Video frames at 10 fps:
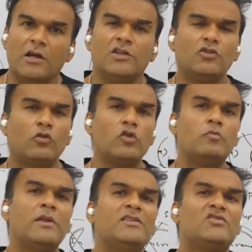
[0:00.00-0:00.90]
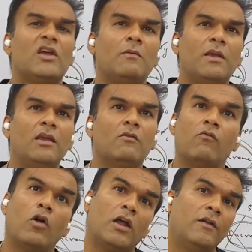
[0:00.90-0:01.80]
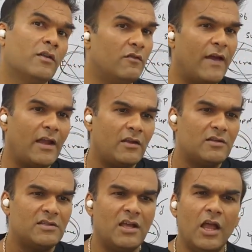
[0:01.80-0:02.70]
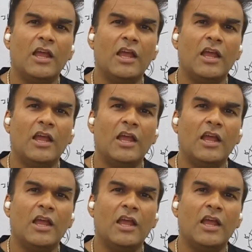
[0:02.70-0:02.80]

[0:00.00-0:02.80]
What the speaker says: so could you please tell me what are the other factors?